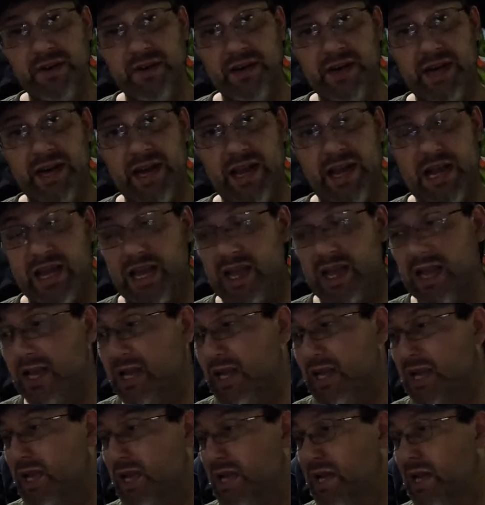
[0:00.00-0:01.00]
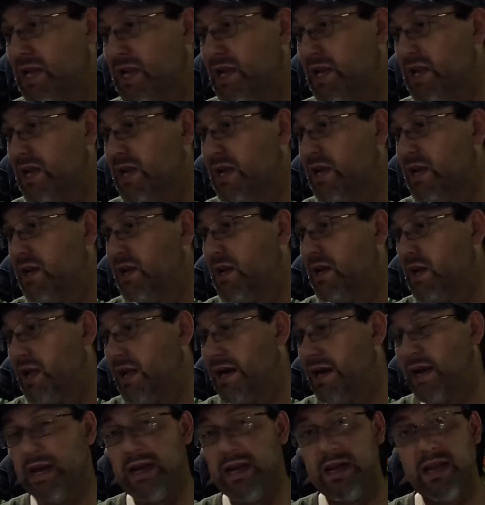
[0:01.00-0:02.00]
day,
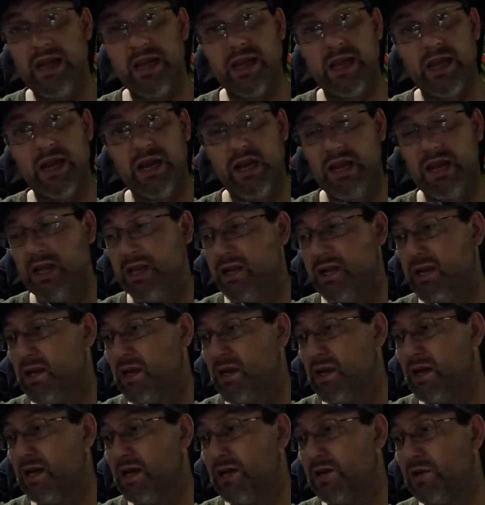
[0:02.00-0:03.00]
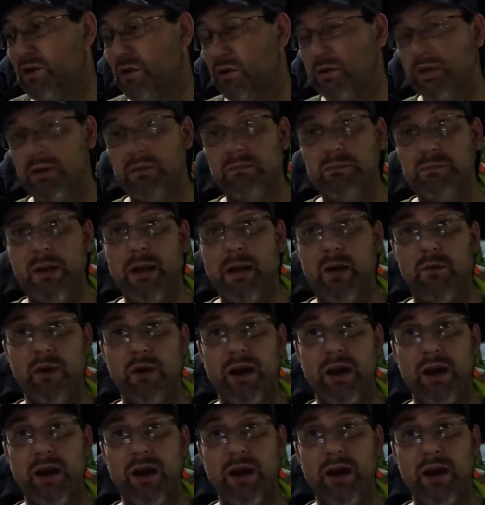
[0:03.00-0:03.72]
and I did, And I told them about when